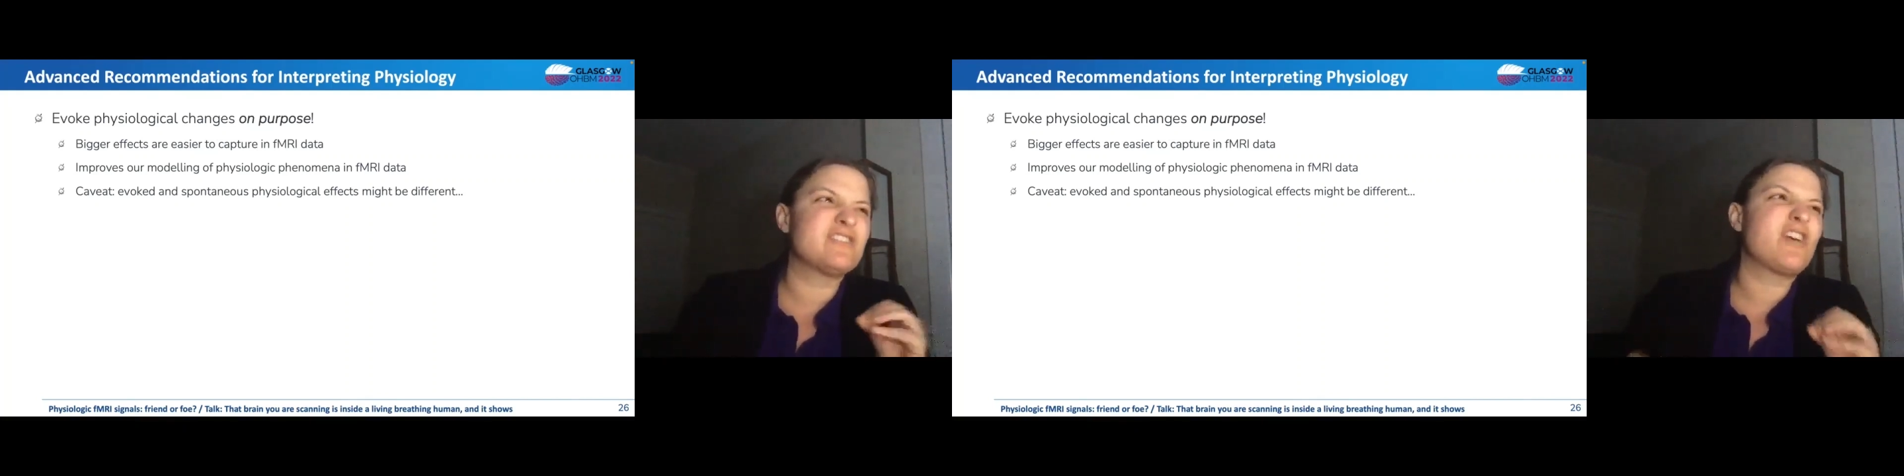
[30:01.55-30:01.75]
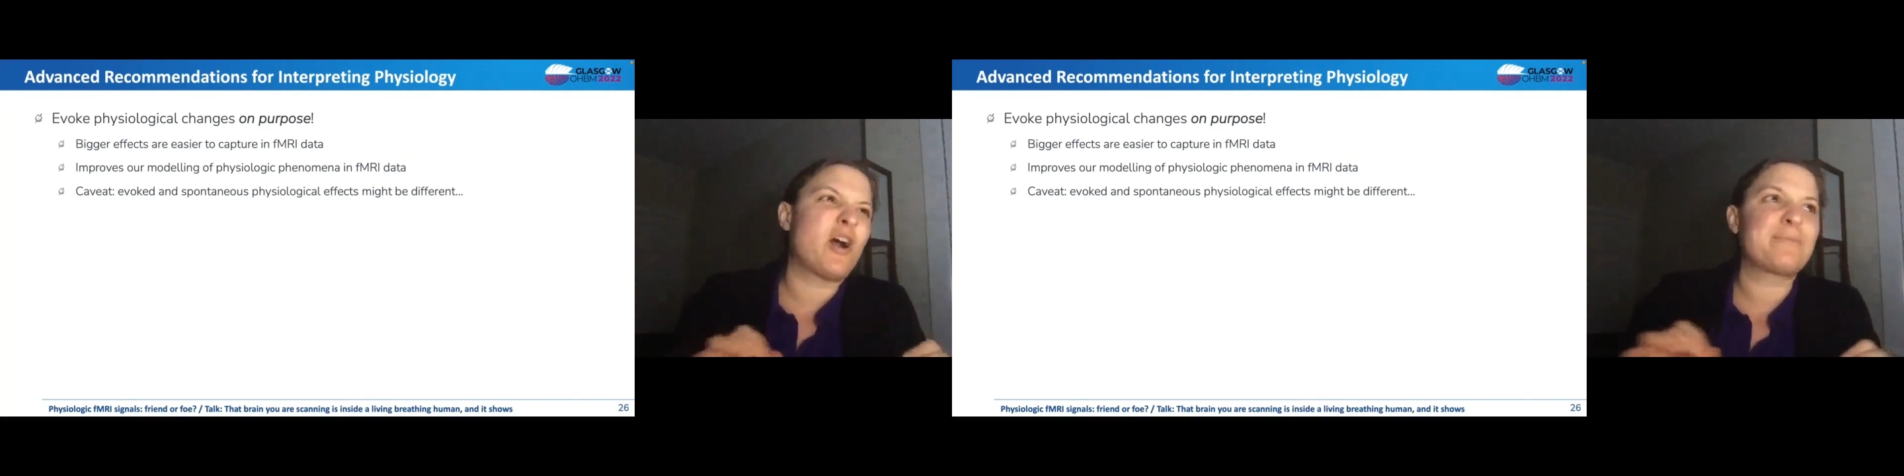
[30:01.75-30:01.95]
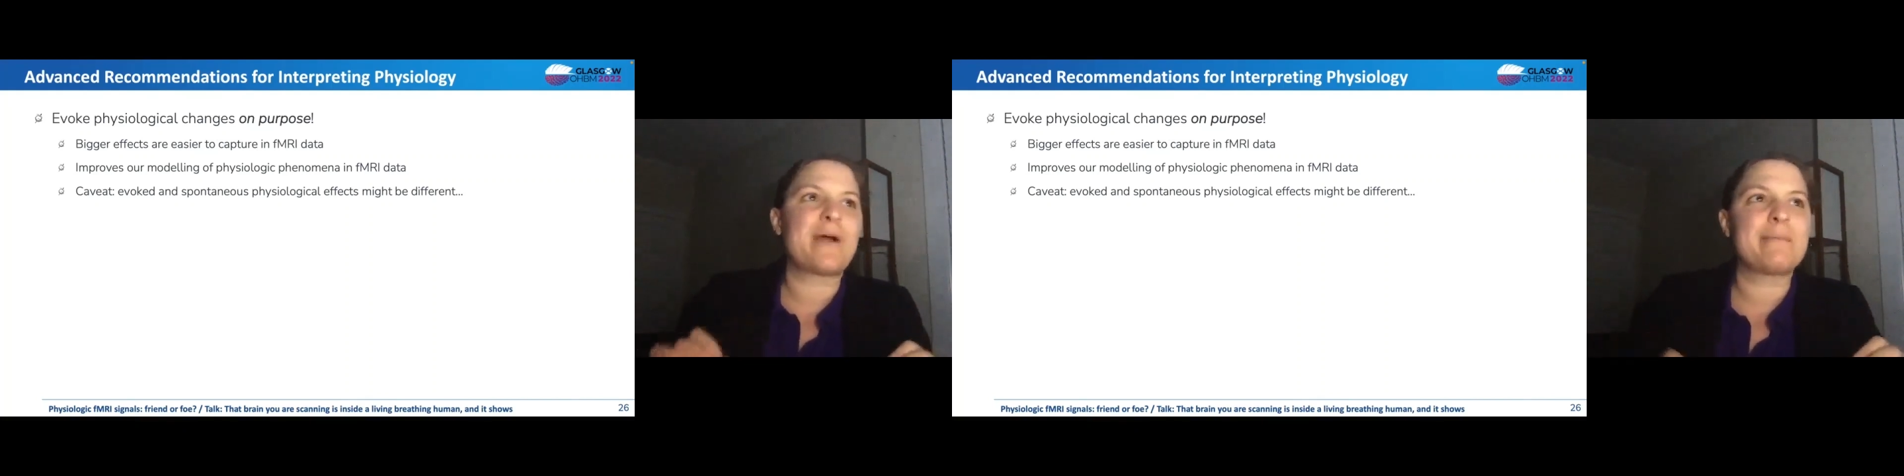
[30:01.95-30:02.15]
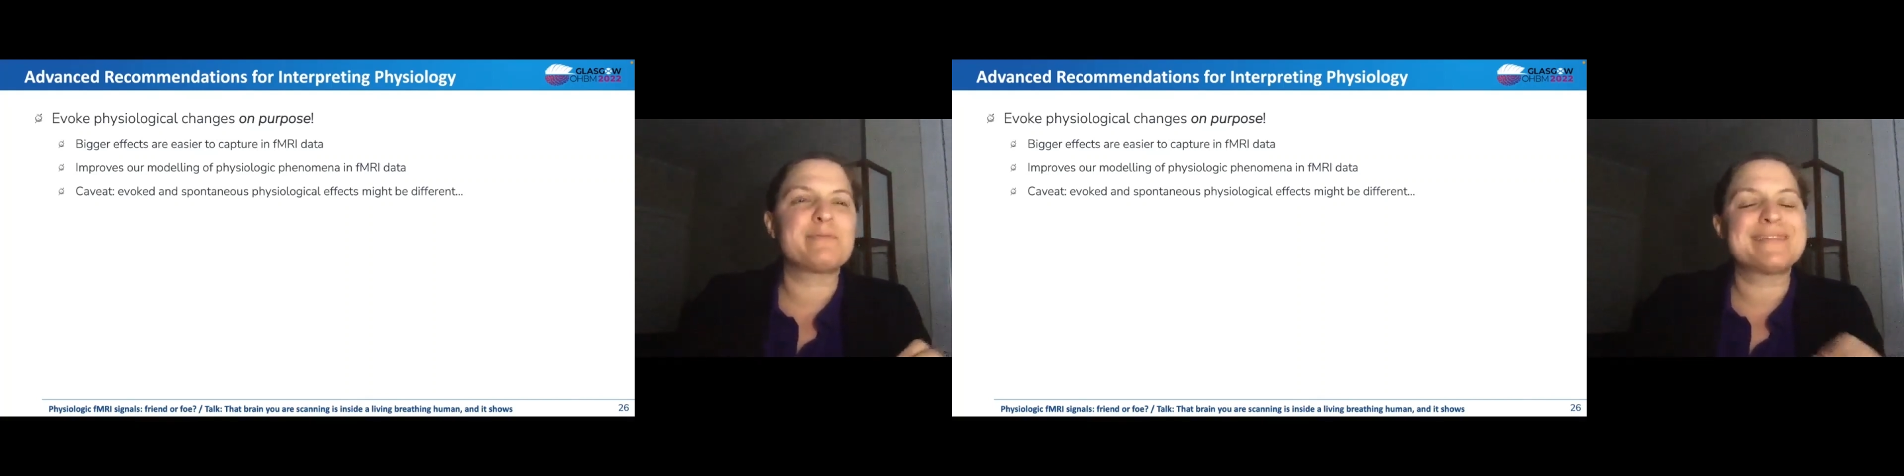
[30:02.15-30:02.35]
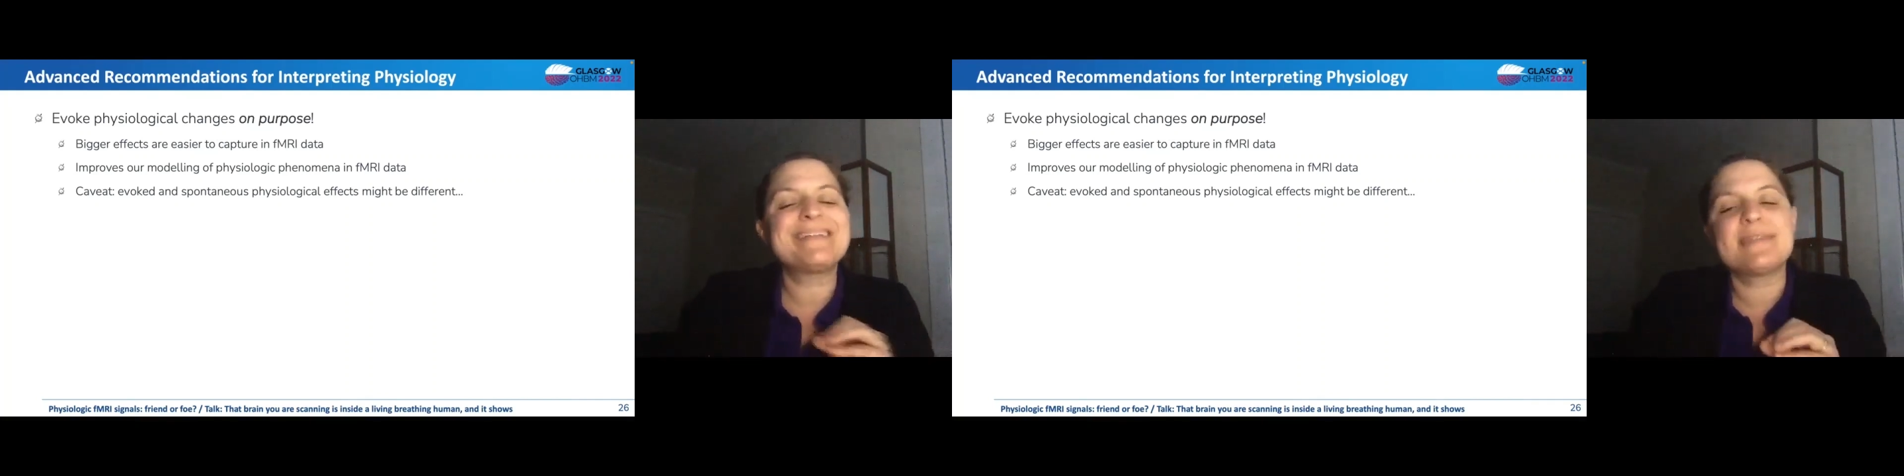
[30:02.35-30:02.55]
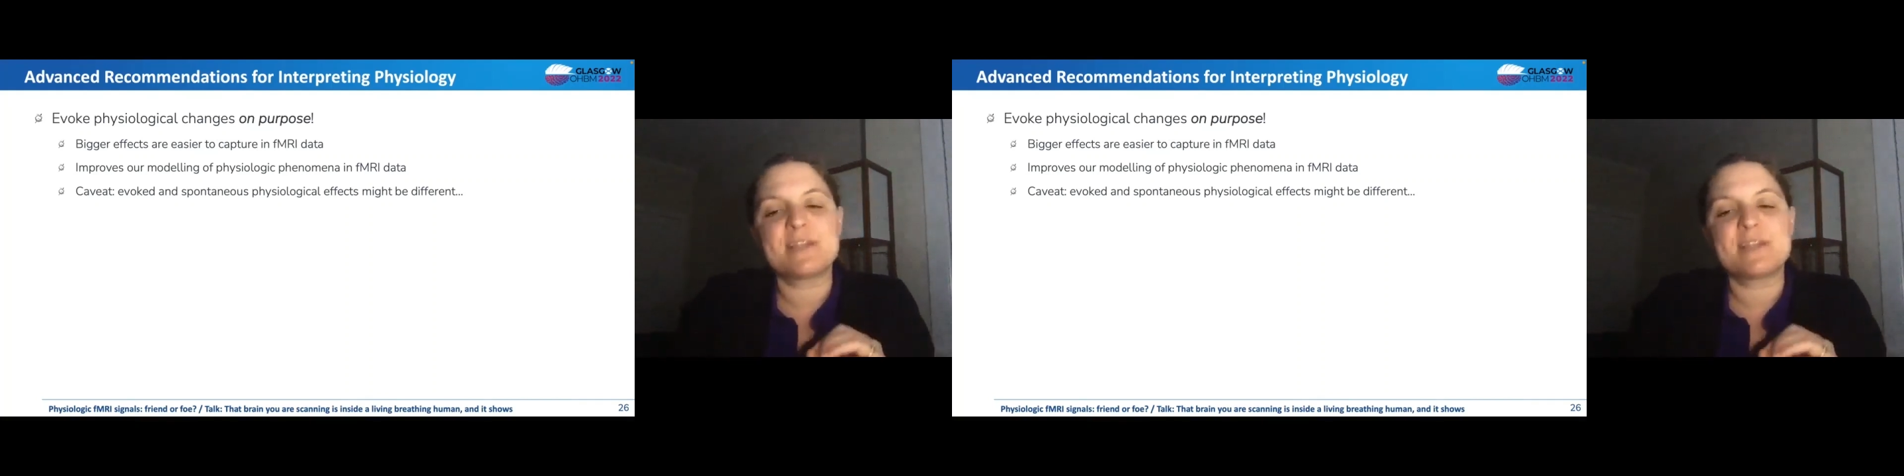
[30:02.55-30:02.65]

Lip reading: are probably a little bit